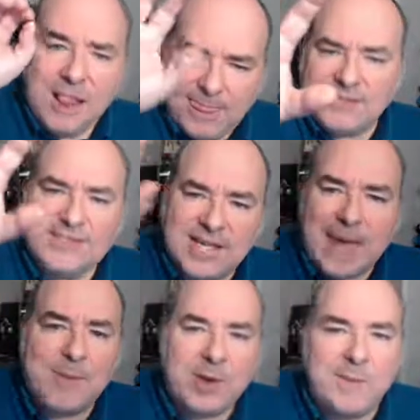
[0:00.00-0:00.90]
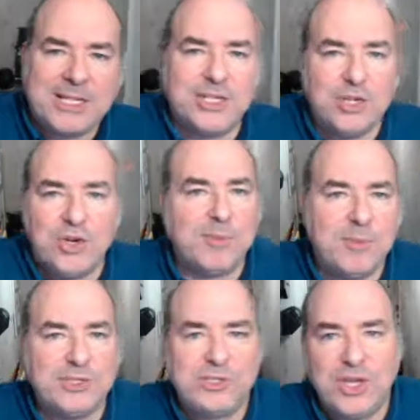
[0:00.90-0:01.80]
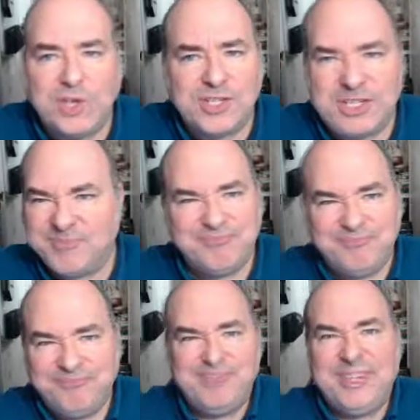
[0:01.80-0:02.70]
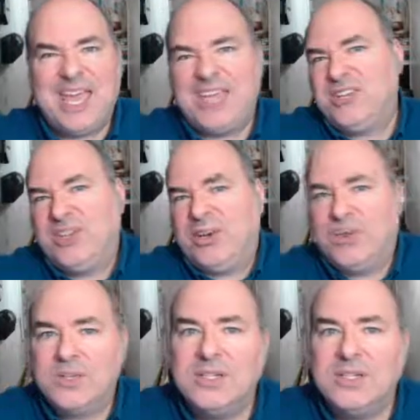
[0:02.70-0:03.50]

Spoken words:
this is a copyrighted picture, you don't have permission to use it. Yeah, you do.